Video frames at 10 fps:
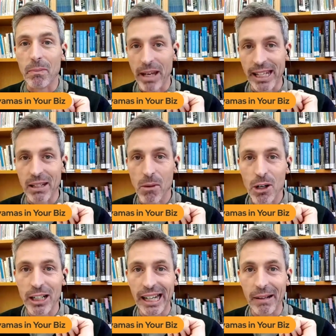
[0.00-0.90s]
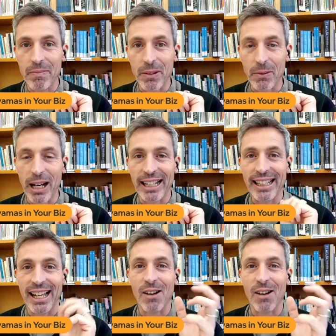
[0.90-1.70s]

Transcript: making money, right?